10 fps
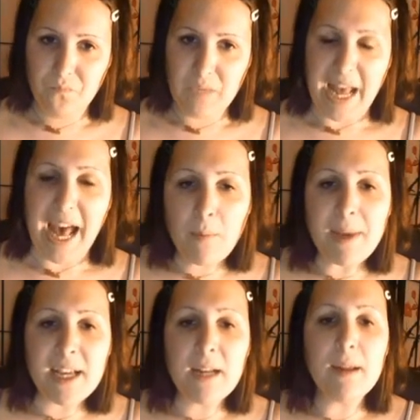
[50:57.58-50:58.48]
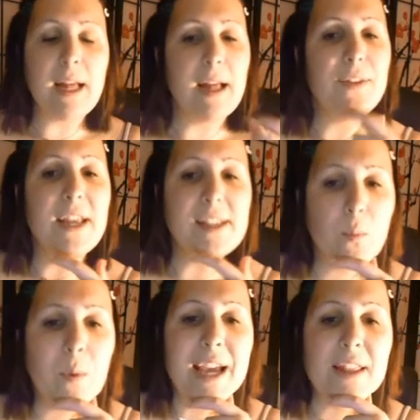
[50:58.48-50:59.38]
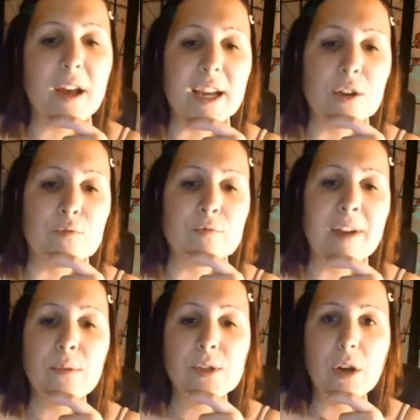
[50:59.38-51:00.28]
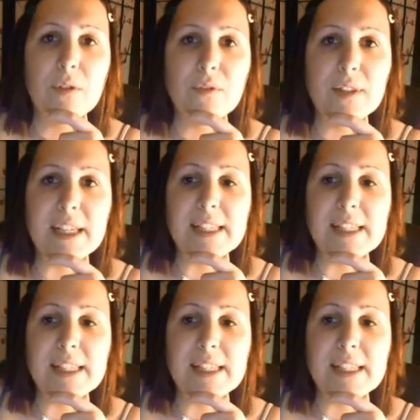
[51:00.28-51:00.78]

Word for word: how am I going to, there's a way that I can round off these